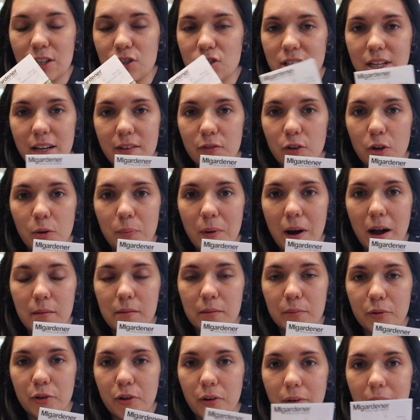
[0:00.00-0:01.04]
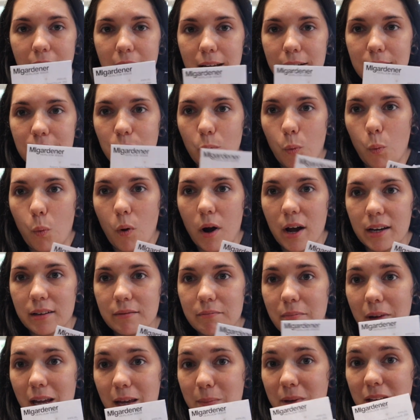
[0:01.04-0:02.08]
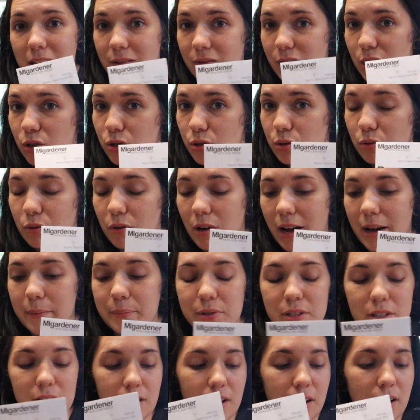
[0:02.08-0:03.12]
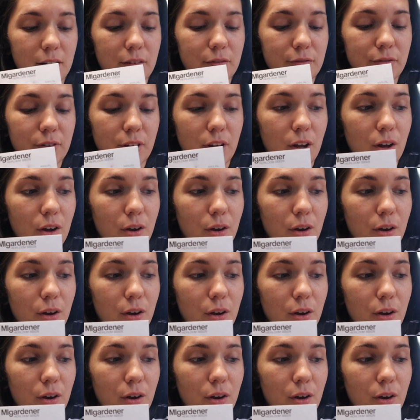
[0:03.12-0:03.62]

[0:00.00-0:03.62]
should have no problem growing one, maybe even two crops of